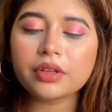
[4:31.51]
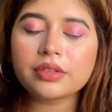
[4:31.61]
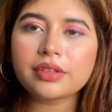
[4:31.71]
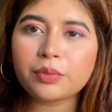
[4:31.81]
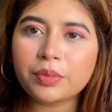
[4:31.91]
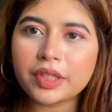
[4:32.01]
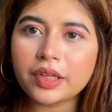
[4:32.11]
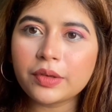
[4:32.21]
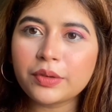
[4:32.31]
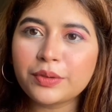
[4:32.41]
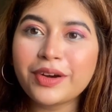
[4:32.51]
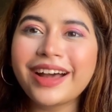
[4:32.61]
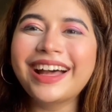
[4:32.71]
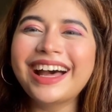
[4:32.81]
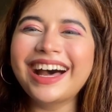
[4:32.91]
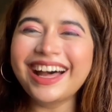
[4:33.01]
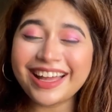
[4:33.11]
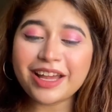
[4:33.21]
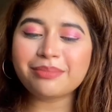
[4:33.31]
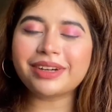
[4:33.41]
stupid thing to do
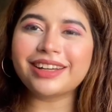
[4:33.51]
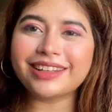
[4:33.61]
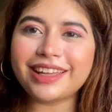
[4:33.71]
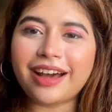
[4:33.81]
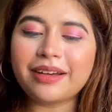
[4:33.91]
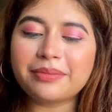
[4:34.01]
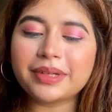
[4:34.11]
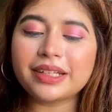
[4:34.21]
but yeah,